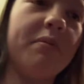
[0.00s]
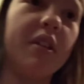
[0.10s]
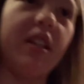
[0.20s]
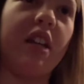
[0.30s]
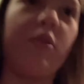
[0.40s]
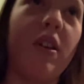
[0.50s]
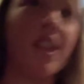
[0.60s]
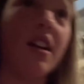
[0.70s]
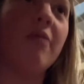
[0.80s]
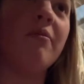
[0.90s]
but, like, right
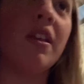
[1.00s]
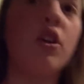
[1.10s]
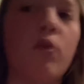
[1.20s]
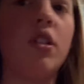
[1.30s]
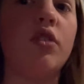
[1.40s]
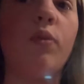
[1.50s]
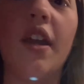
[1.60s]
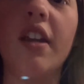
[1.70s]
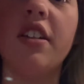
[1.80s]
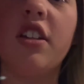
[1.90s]
now, we're just
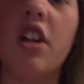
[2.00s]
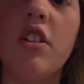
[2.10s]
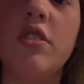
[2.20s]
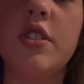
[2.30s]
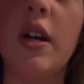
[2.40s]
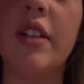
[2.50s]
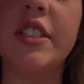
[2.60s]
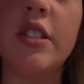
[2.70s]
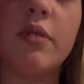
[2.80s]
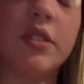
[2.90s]
waiting to go, so I'll
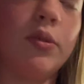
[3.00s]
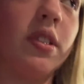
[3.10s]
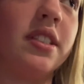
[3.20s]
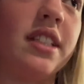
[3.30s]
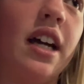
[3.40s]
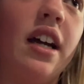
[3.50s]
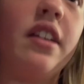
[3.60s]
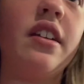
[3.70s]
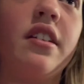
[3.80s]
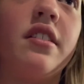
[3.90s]
see you once we're inside
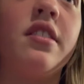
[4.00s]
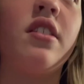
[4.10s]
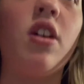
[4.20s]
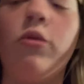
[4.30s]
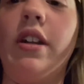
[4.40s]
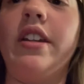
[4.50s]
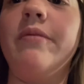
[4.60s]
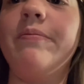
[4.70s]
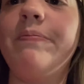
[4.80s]
and all ready.